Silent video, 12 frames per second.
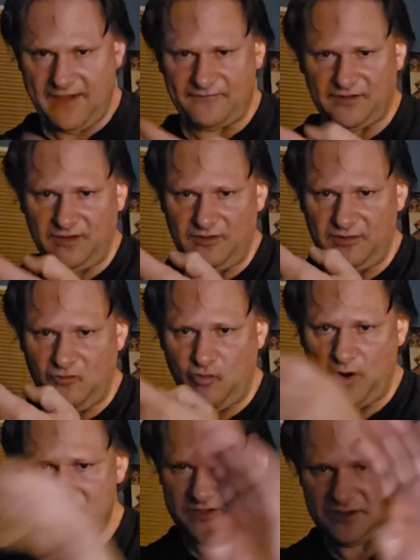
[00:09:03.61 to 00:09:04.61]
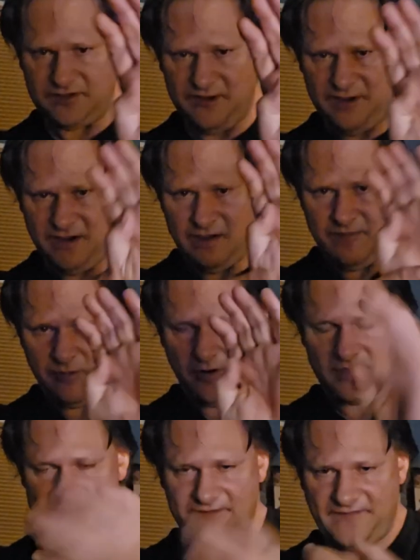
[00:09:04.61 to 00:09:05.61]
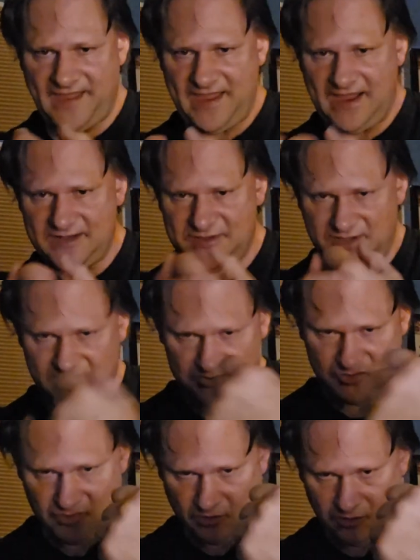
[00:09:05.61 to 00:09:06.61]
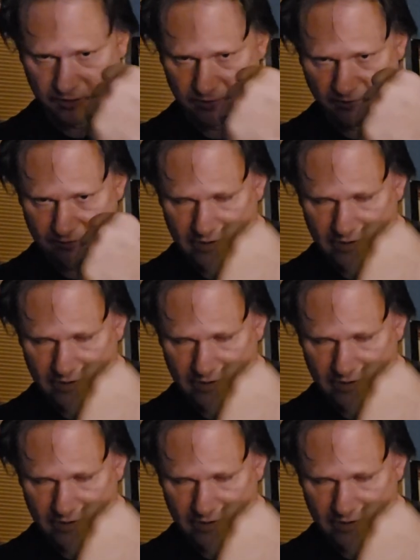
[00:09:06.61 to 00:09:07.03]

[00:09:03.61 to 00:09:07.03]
You have to learn what parts of the hand to control